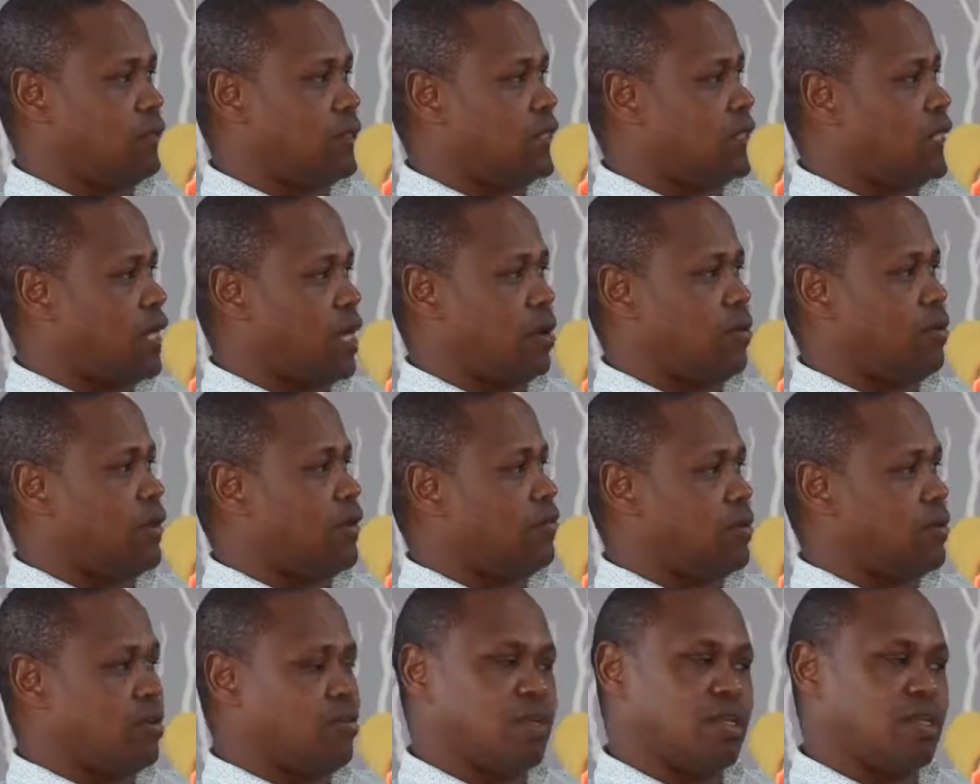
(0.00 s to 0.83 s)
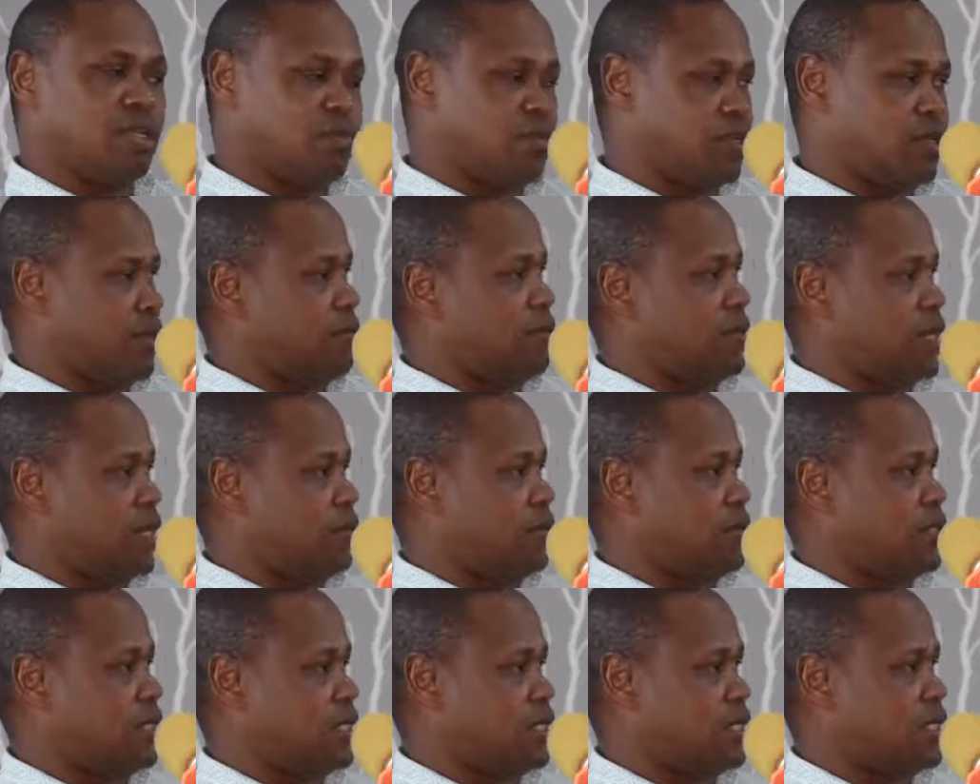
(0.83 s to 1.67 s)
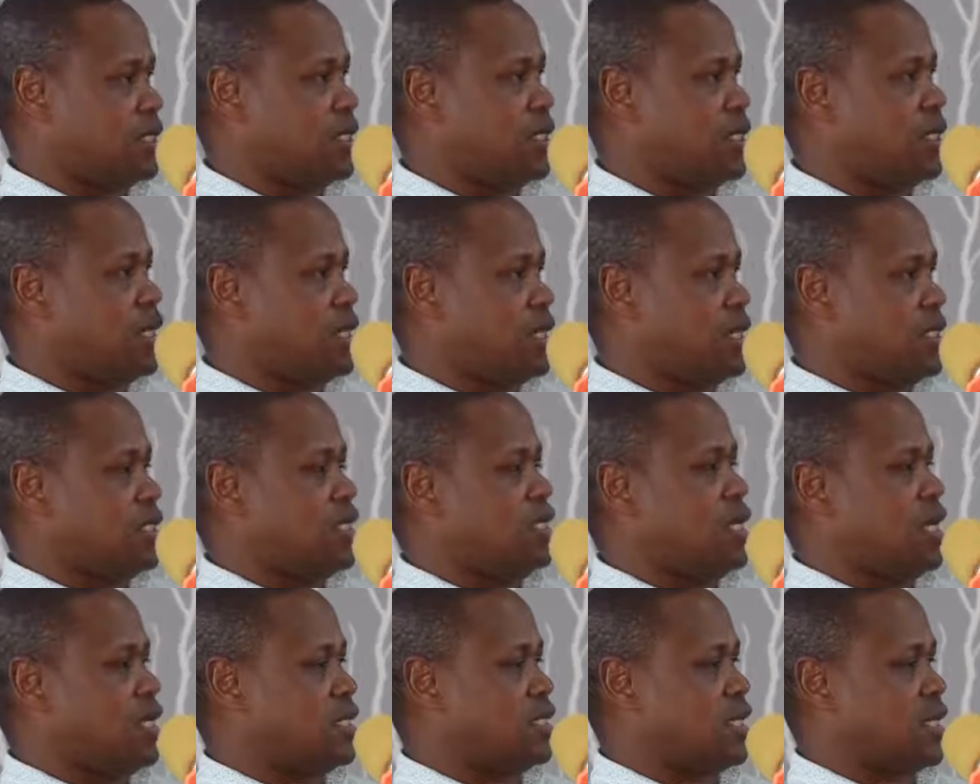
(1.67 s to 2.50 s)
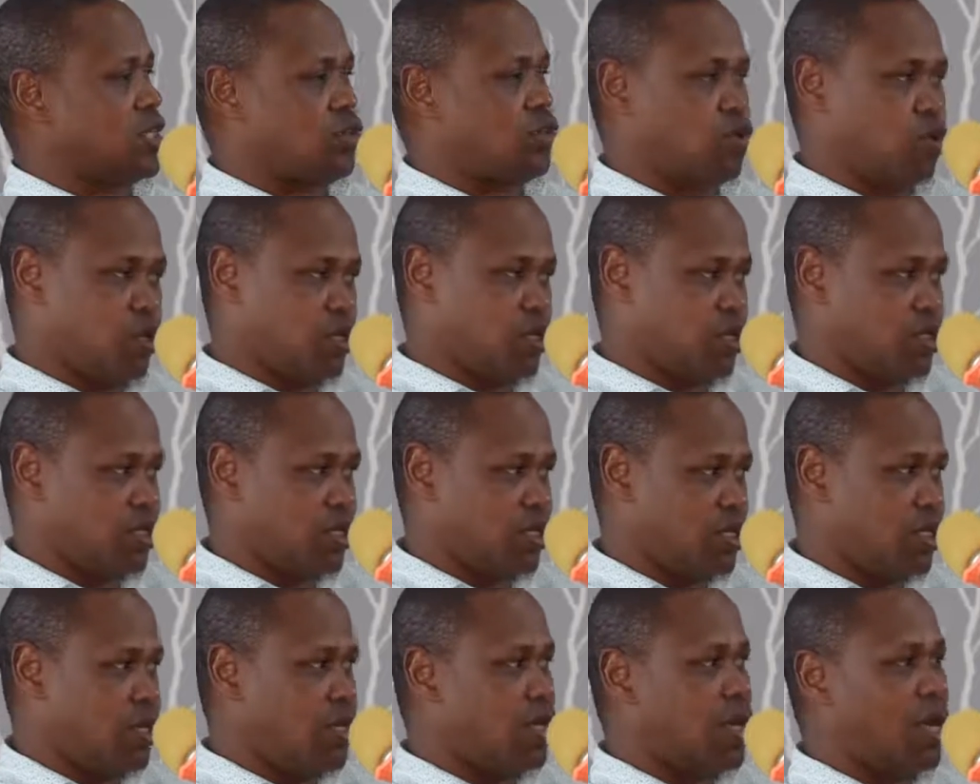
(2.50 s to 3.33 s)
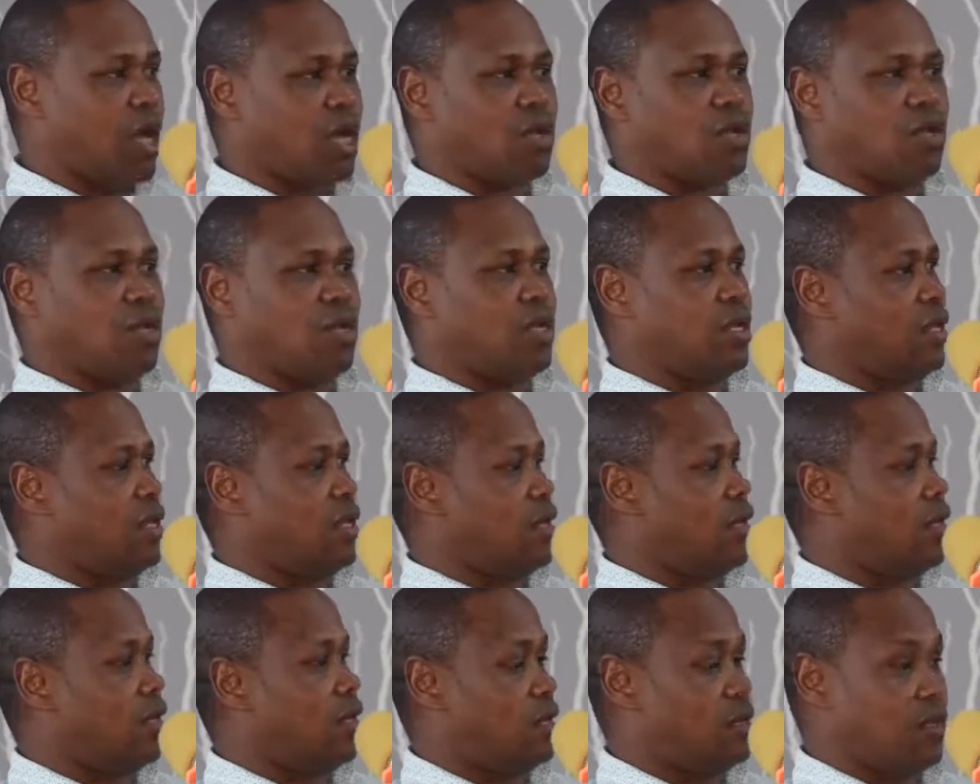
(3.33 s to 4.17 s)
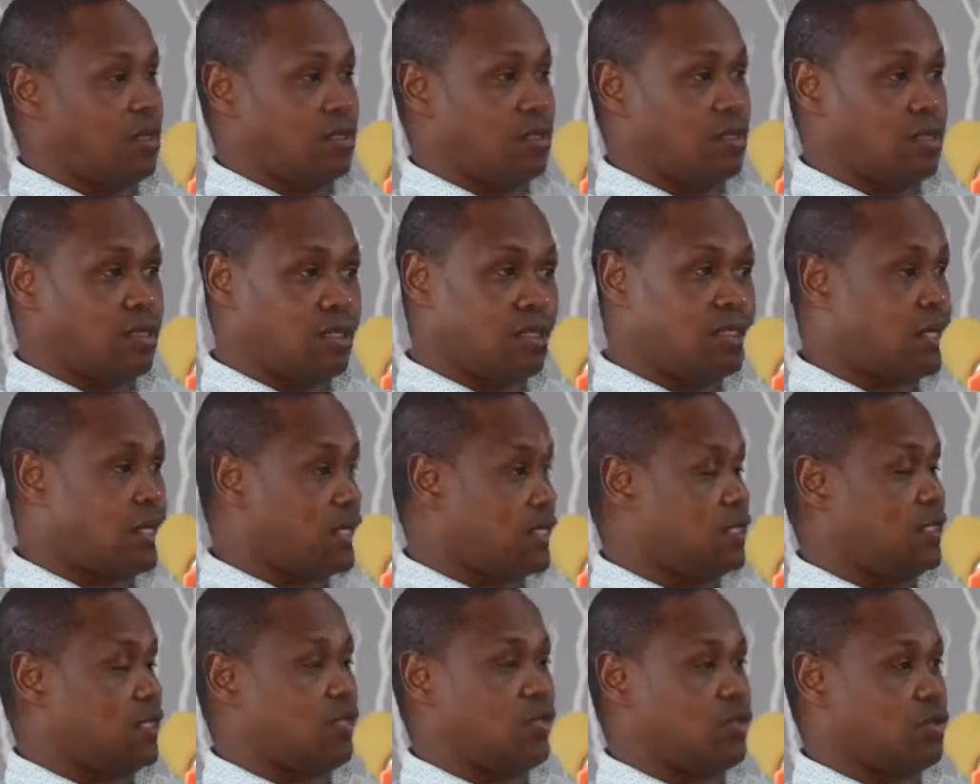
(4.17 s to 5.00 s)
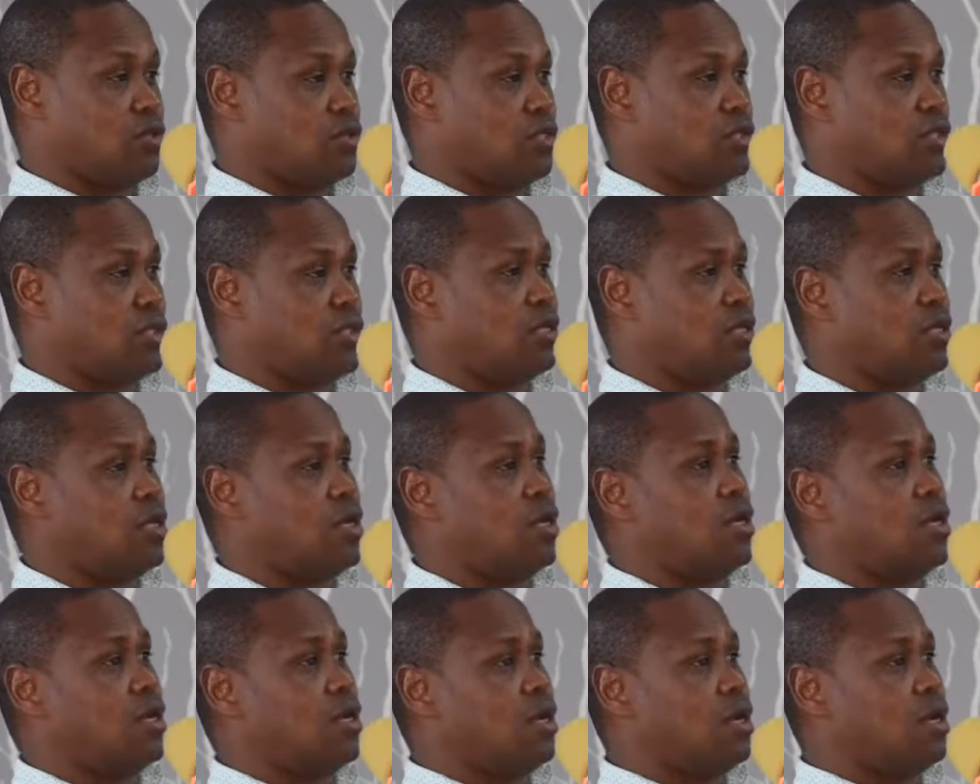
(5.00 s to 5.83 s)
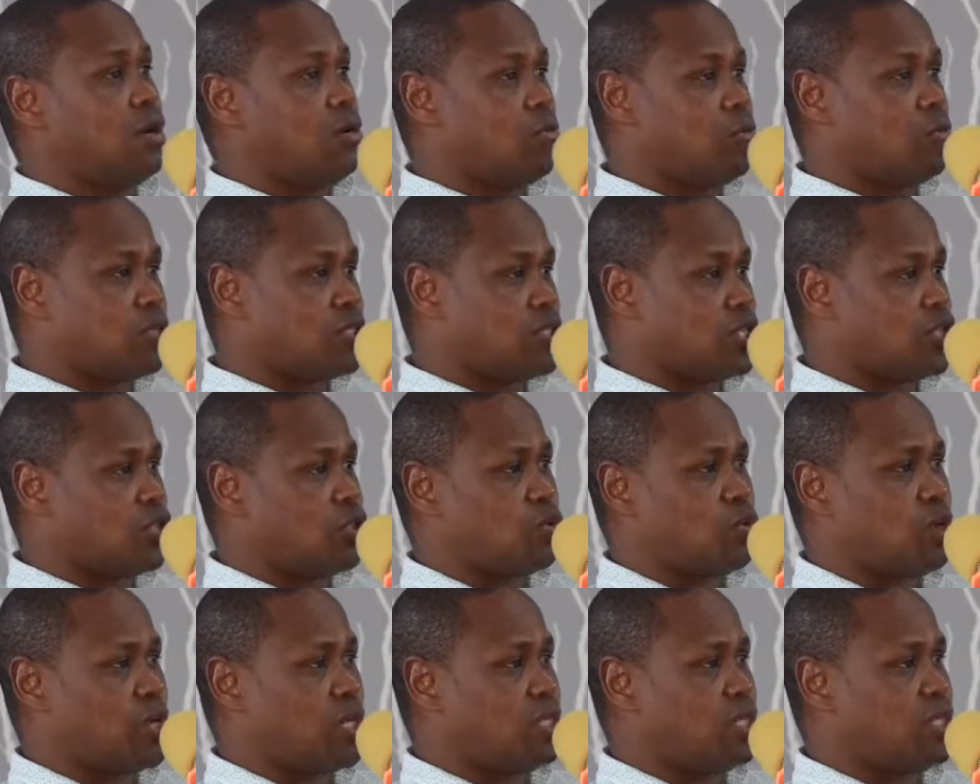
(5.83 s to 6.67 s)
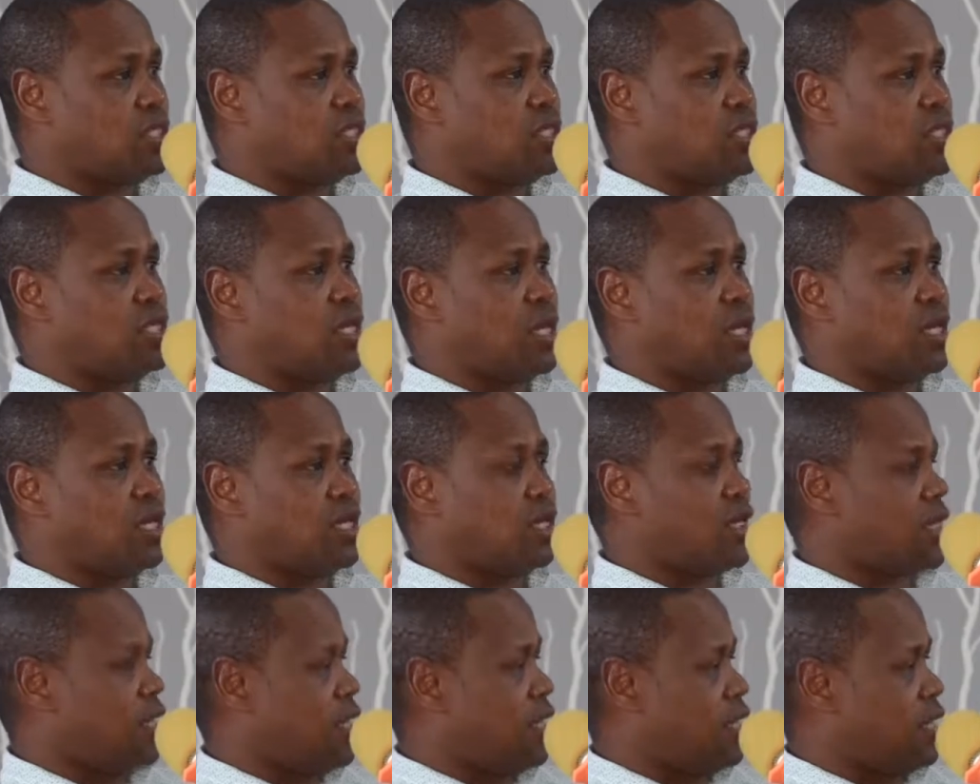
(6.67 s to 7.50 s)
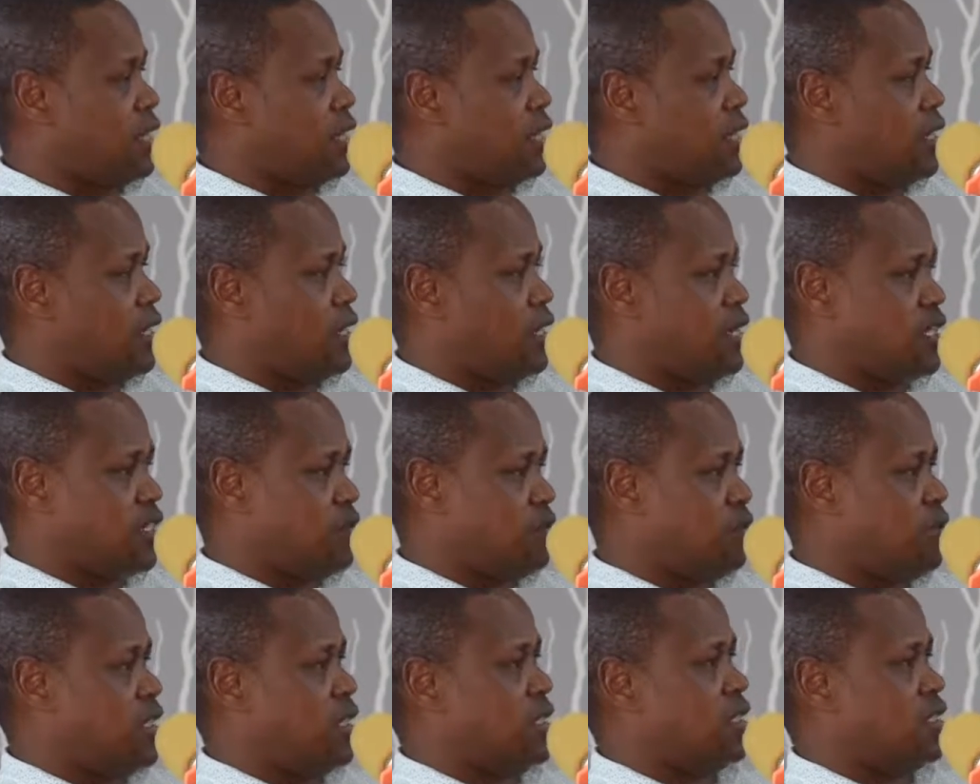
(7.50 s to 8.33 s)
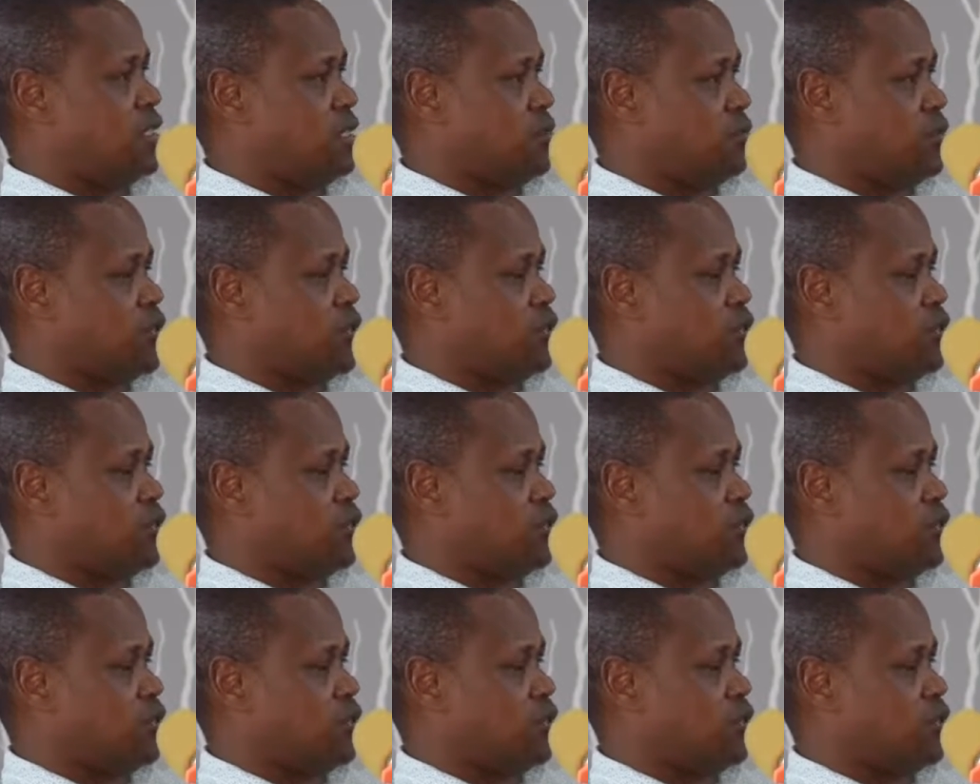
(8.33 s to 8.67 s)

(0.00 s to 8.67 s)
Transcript: Yeah, we have given them some names. It's just a choice. Actually, these are seasons. Homosexuality and lesbianism is